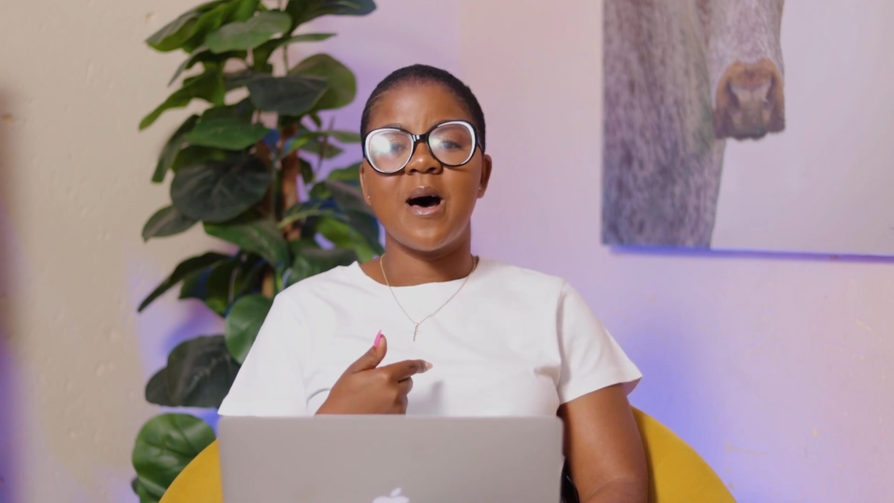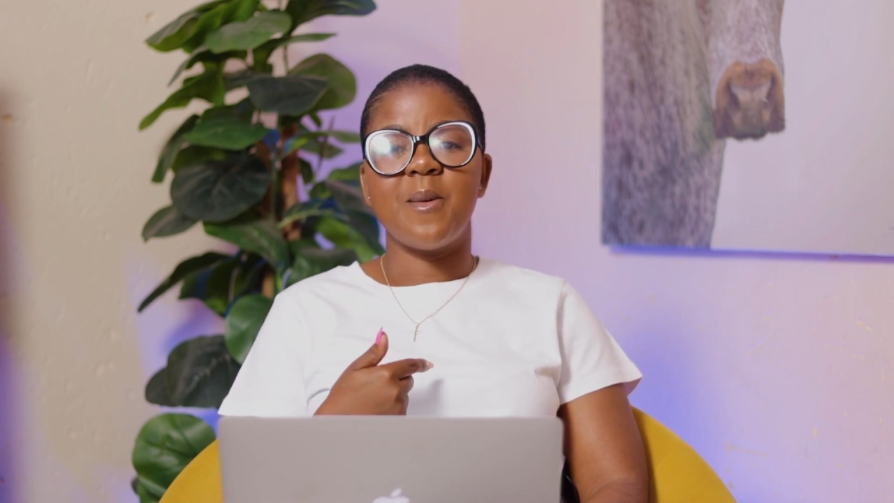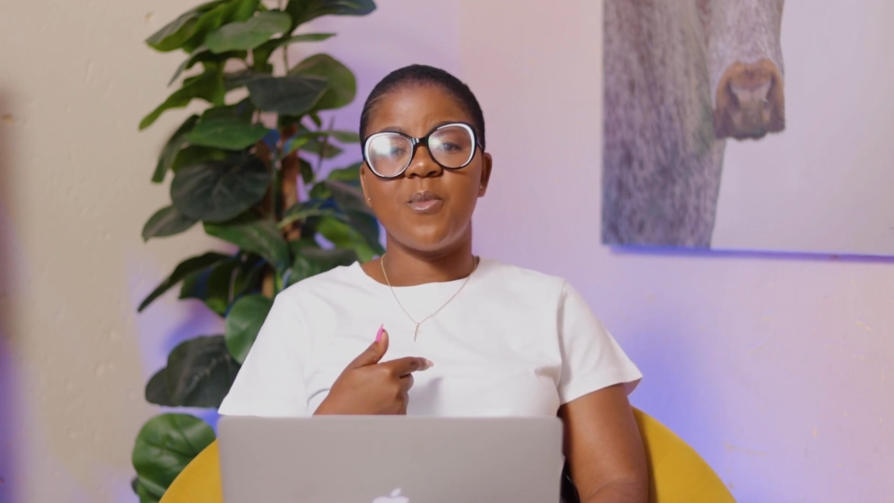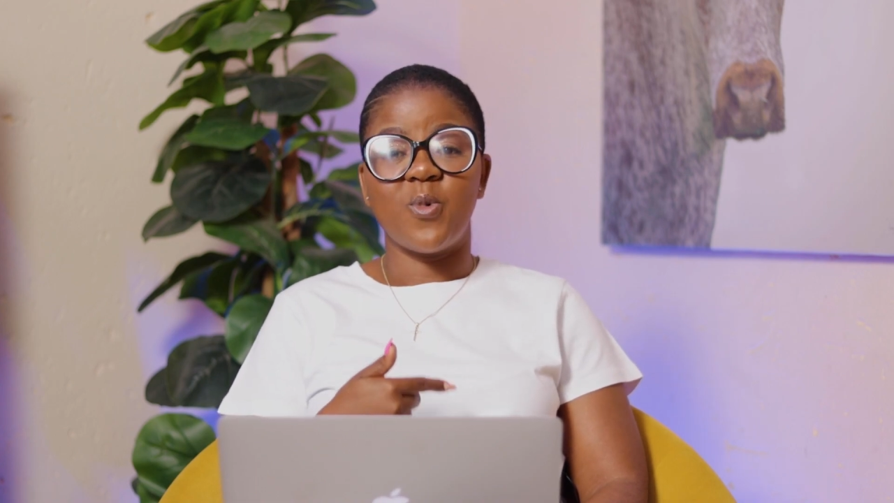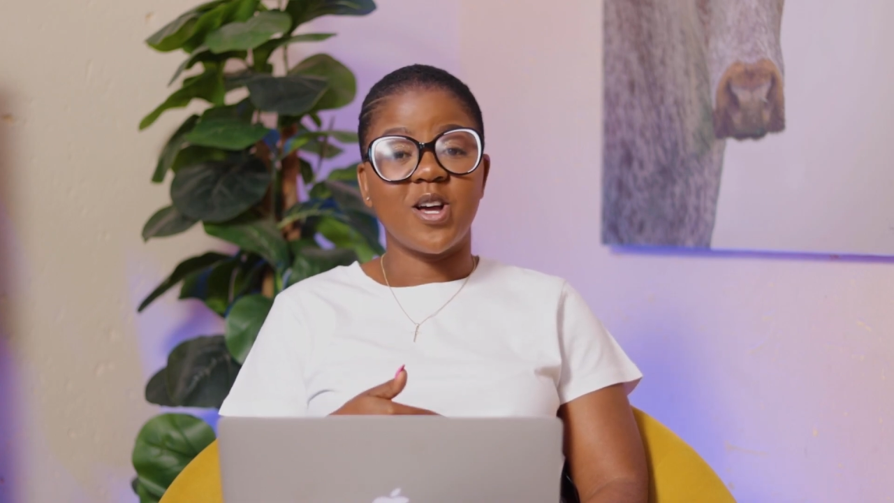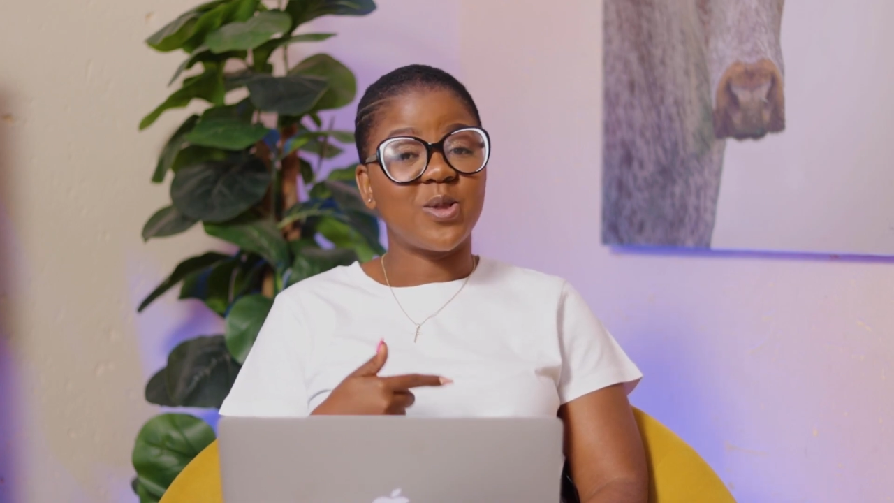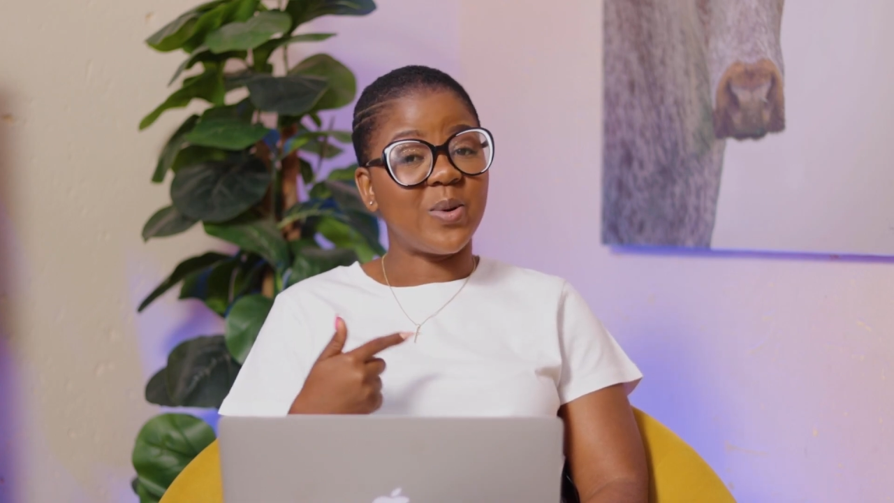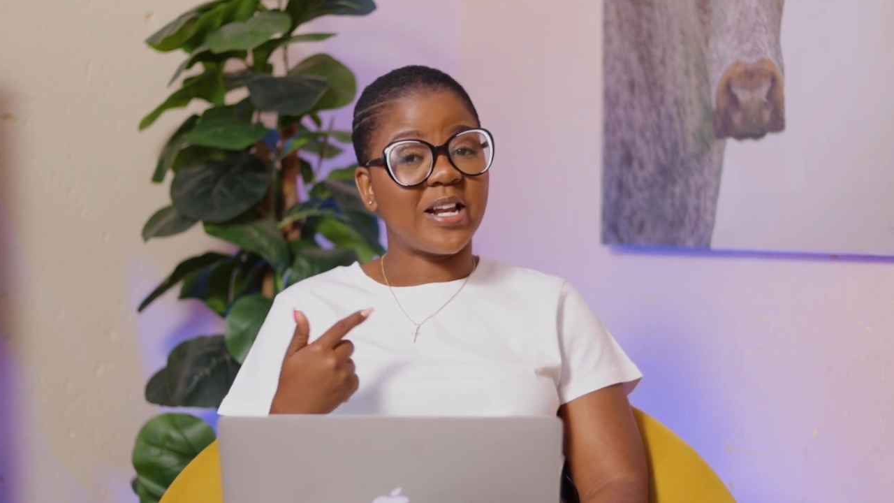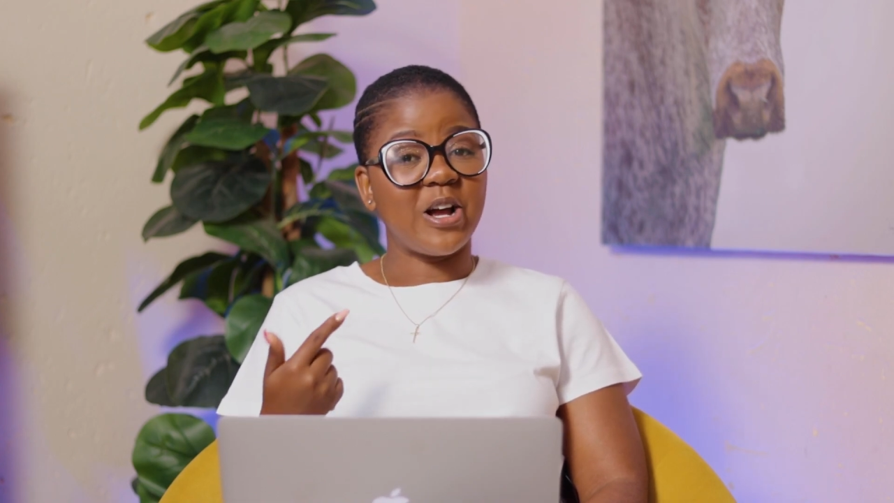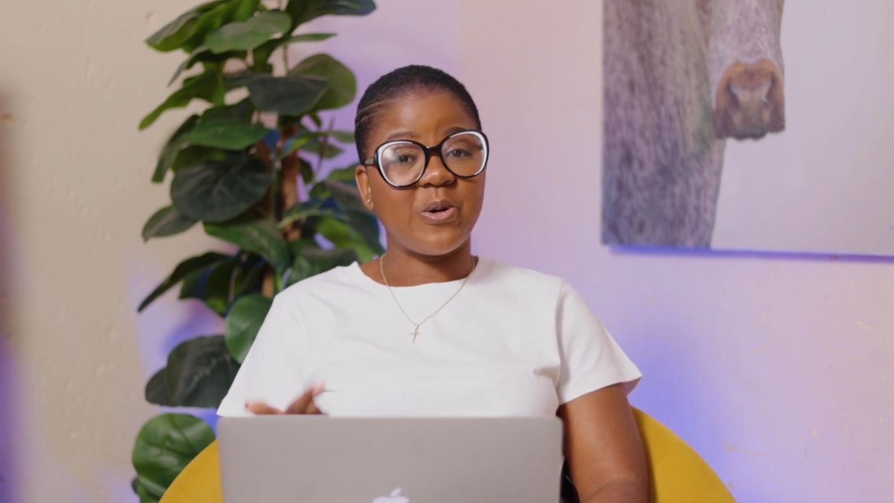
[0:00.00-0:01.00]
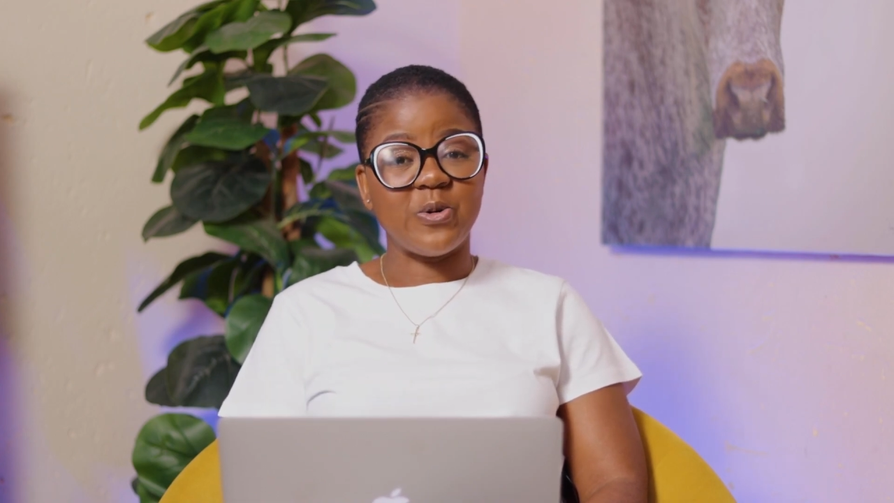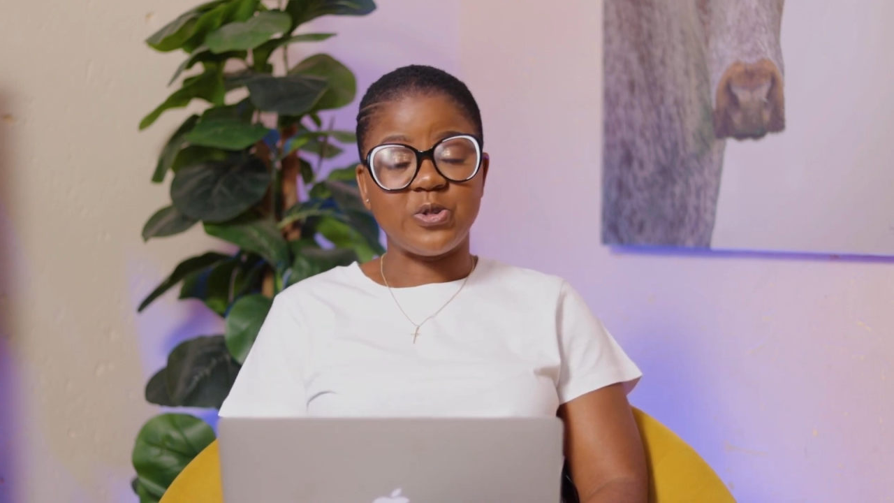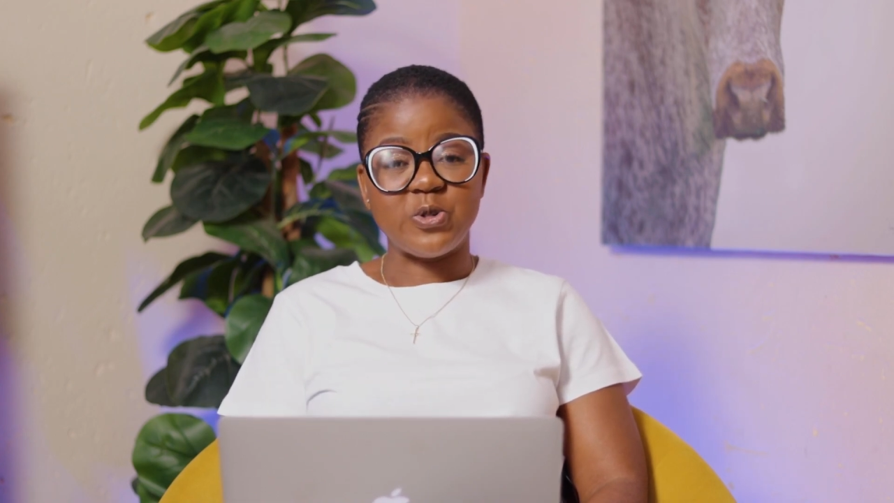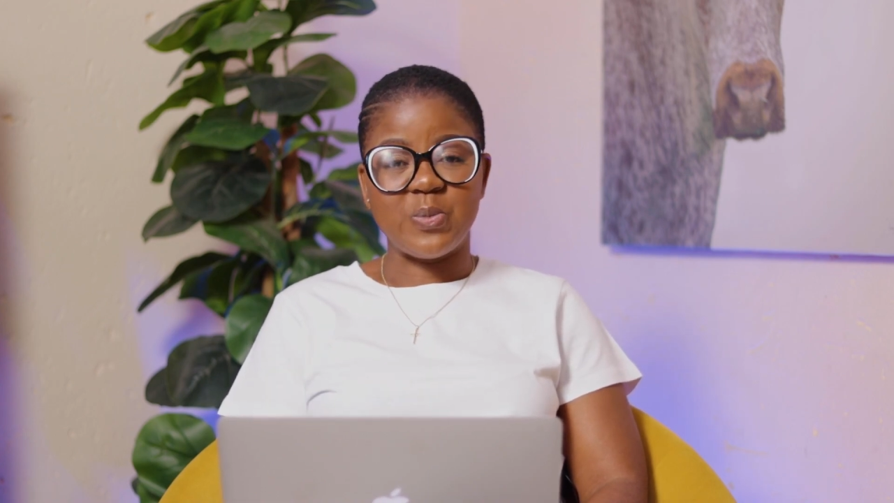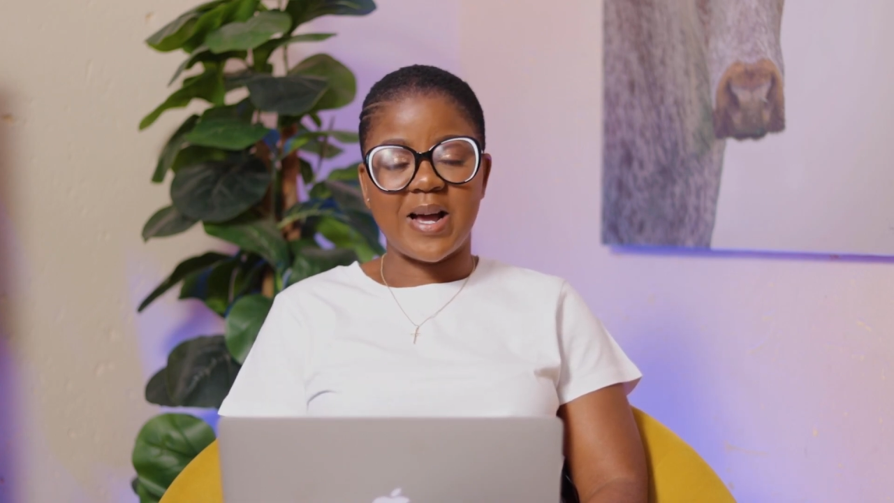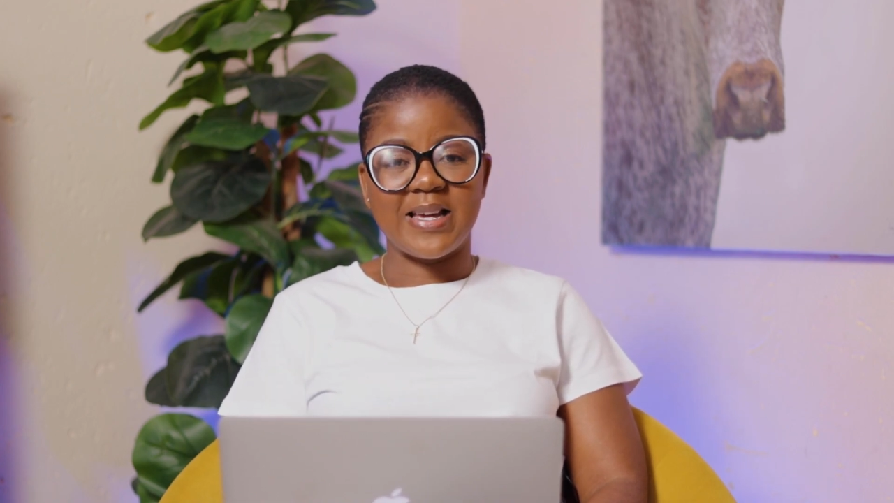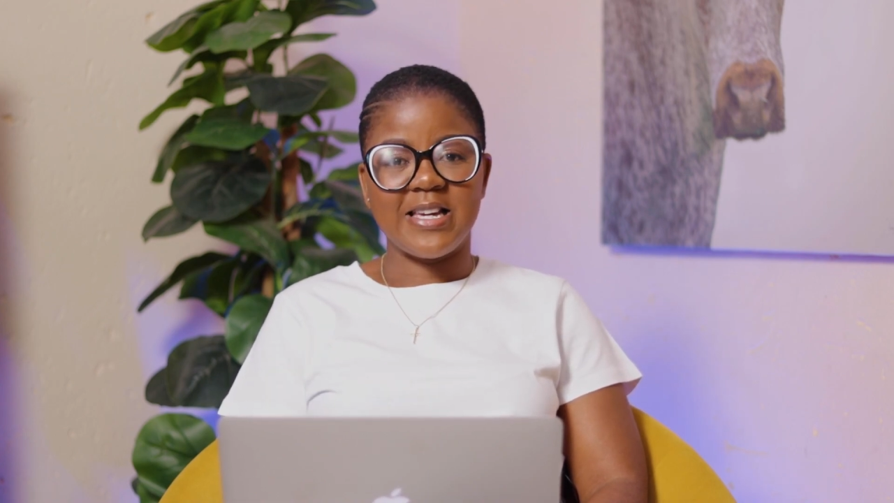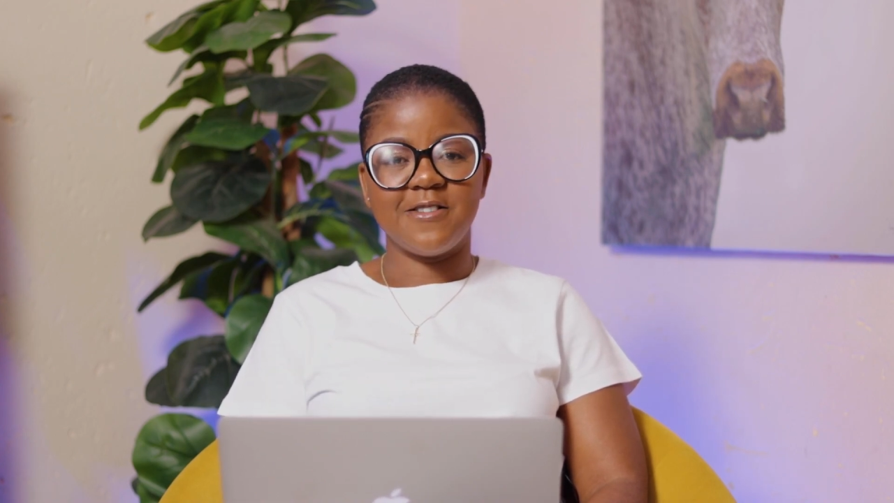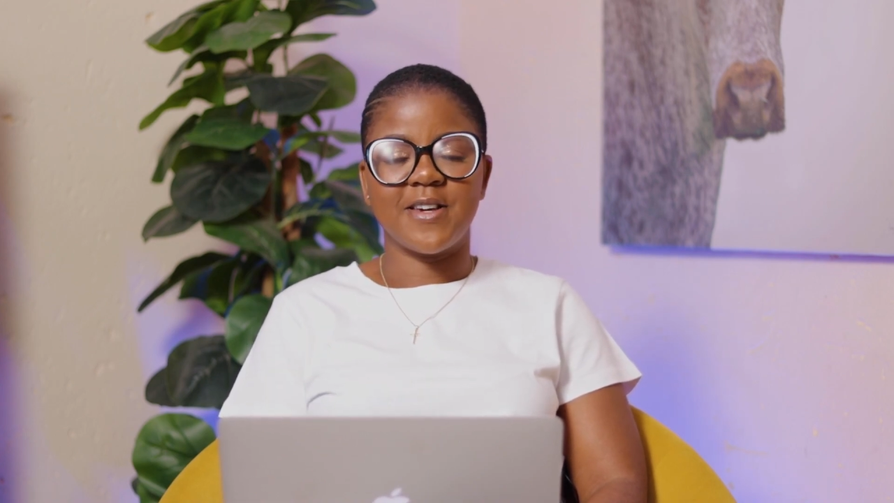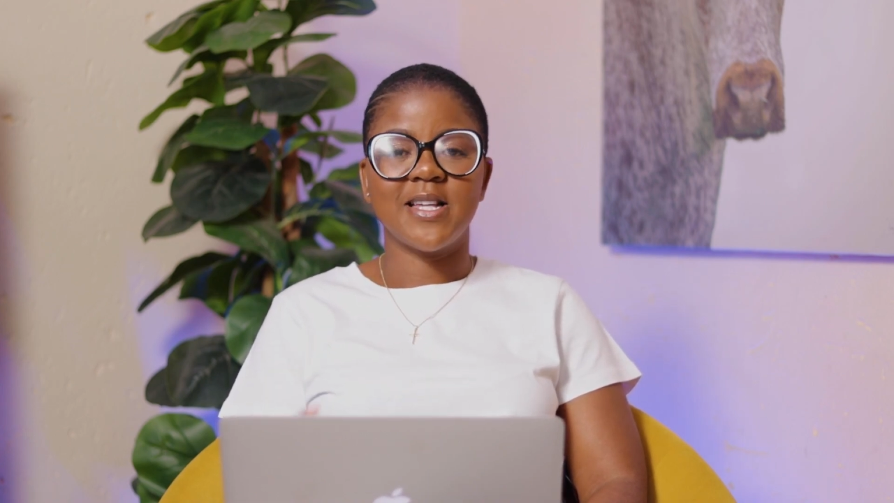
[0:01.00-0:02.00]
with when I go do my
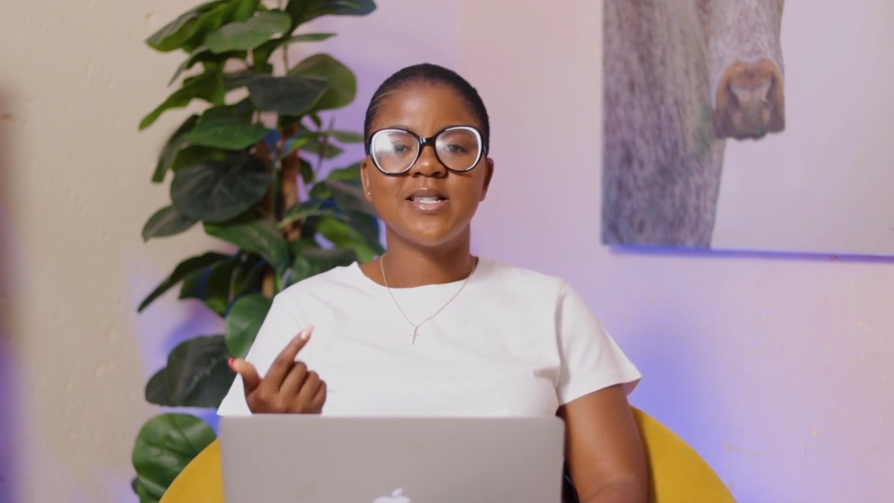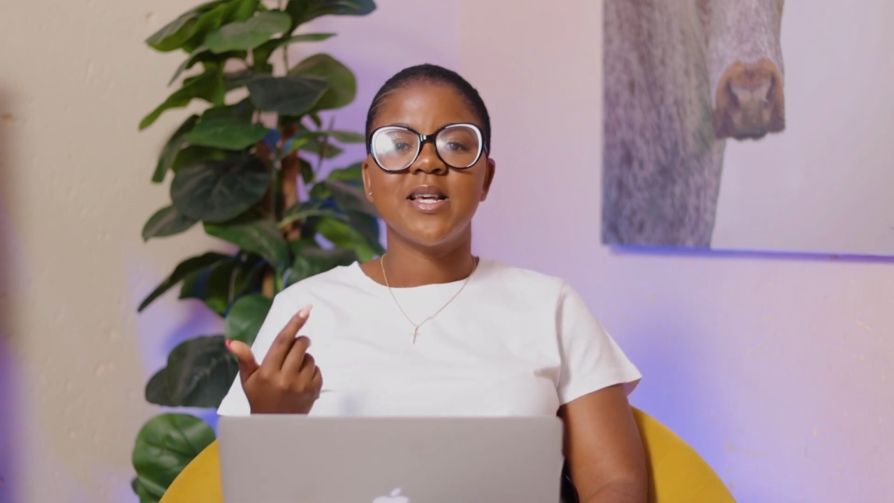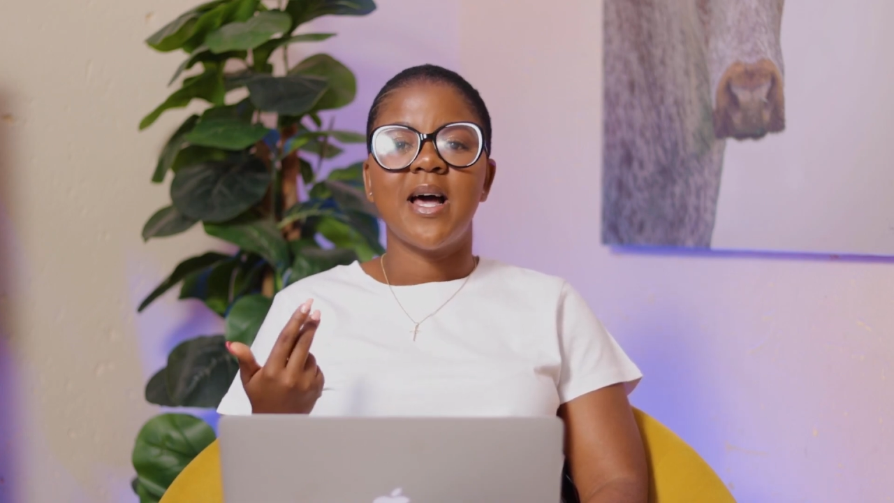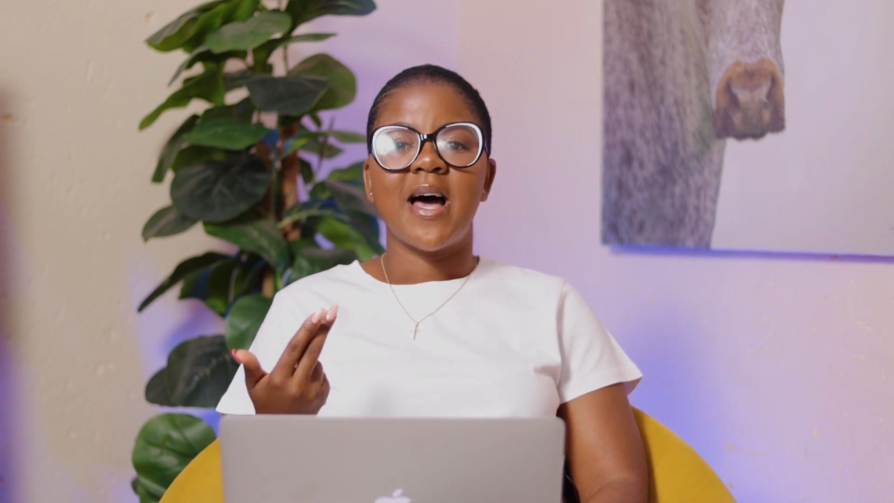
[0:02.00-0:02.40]
events.